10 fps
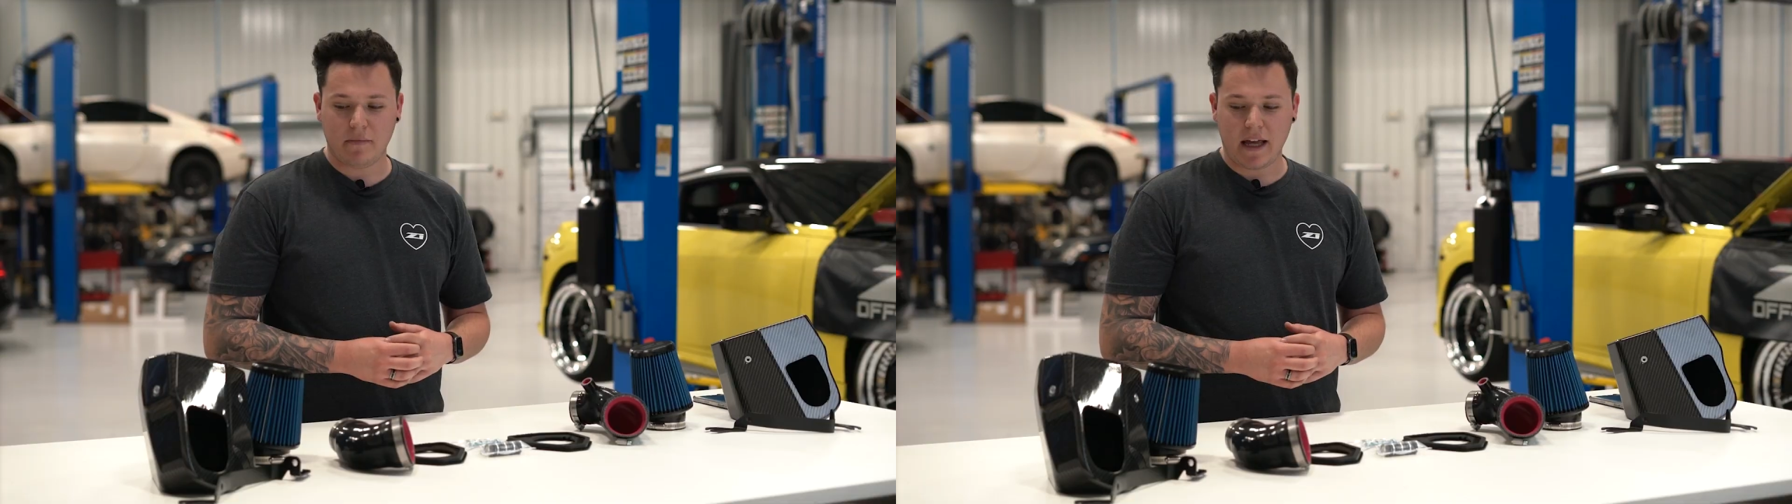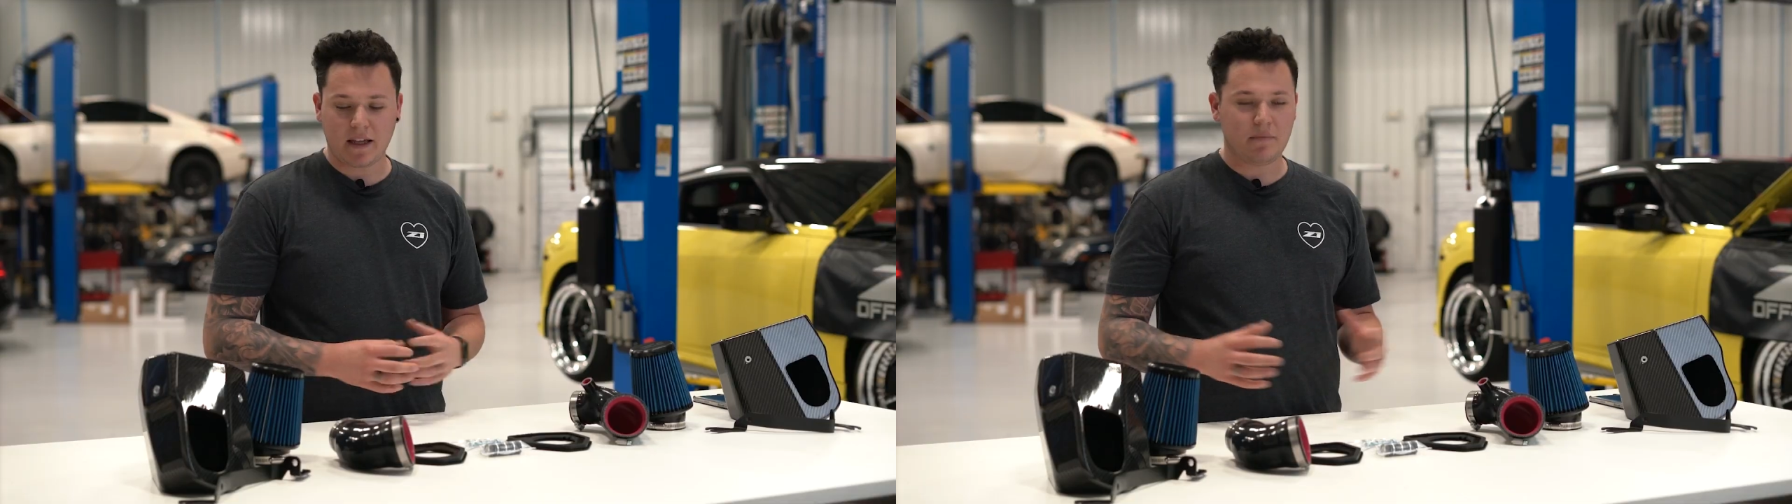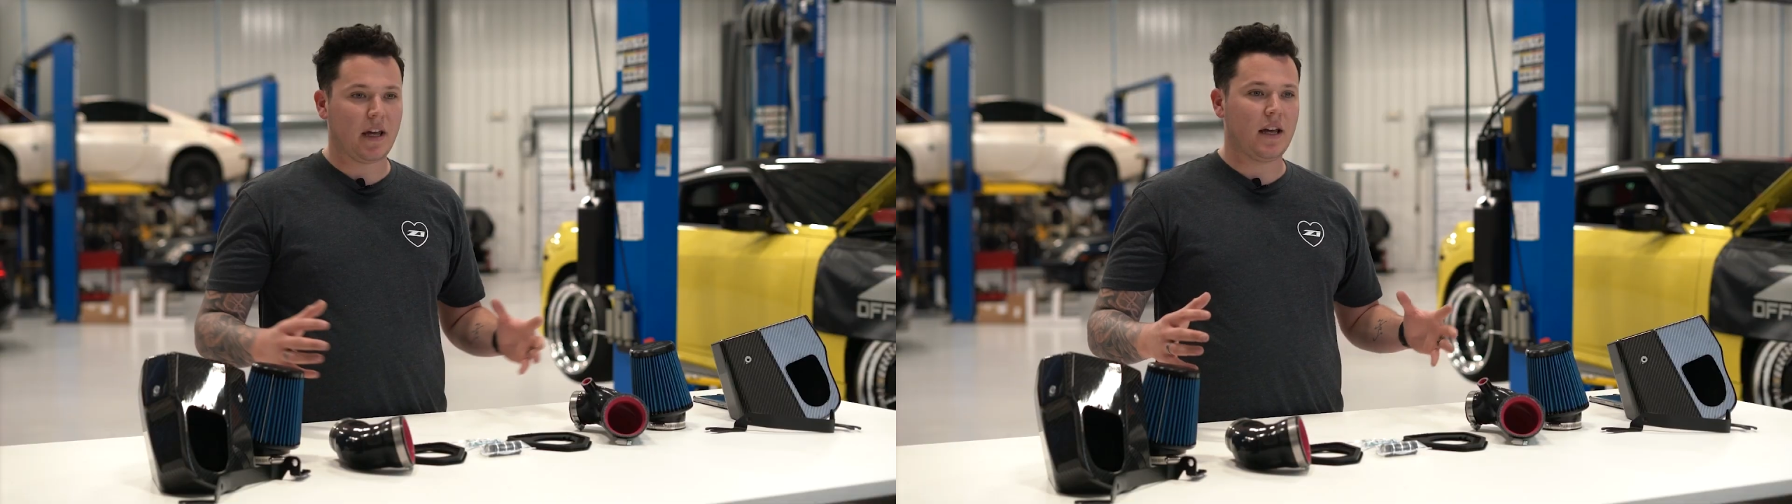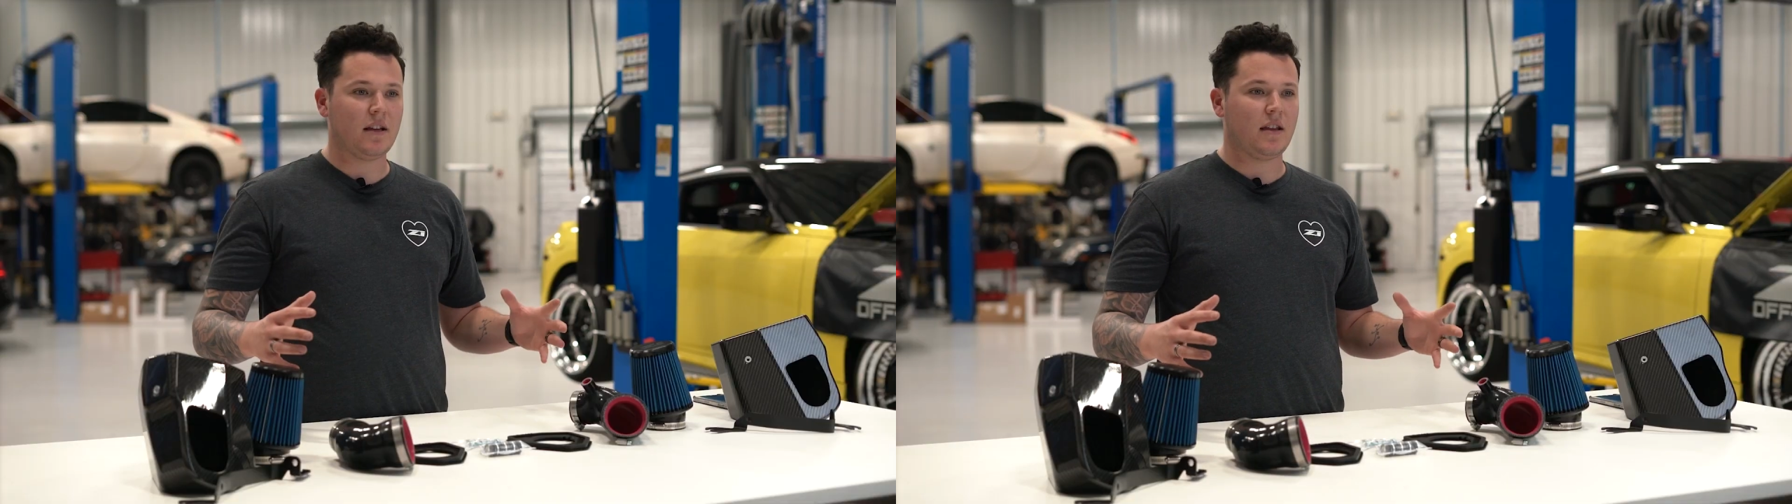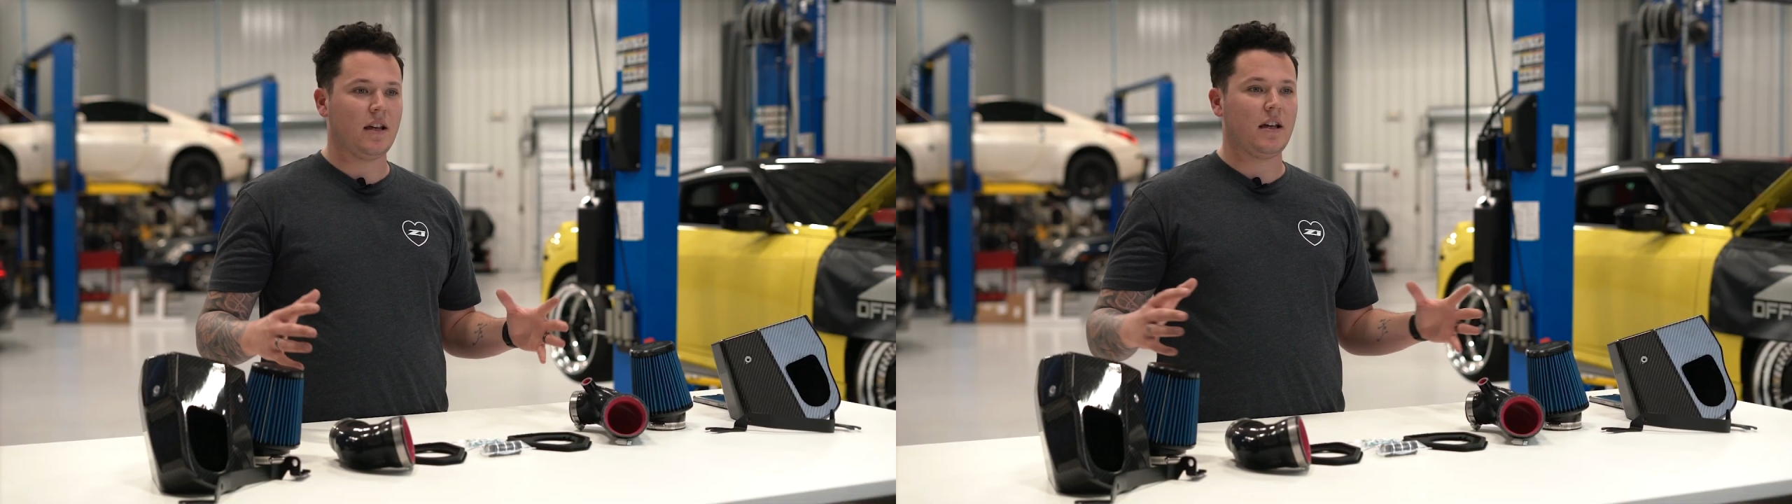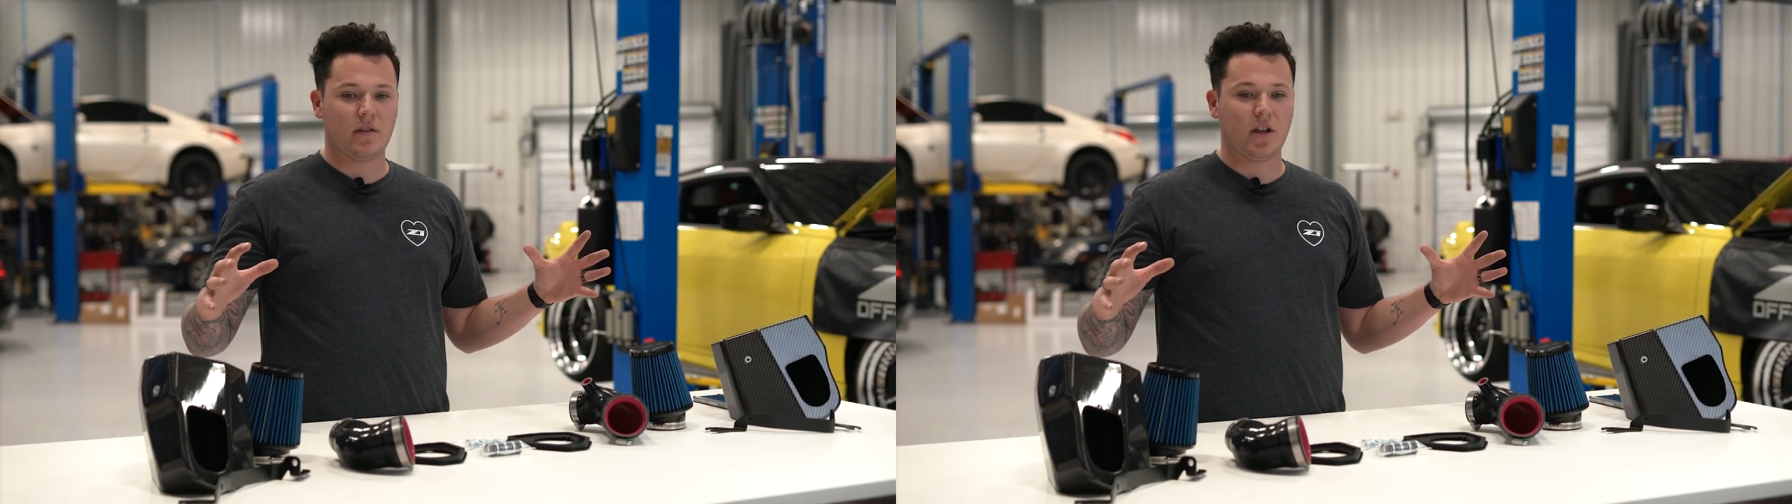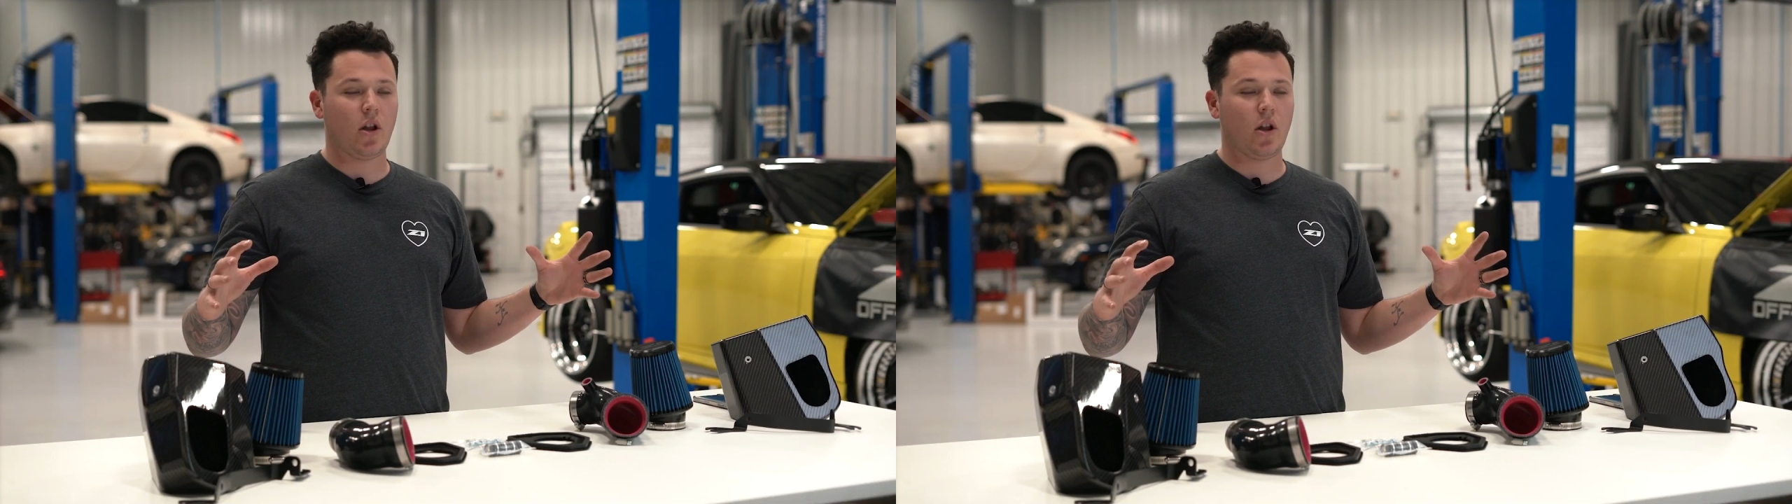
Mainly being the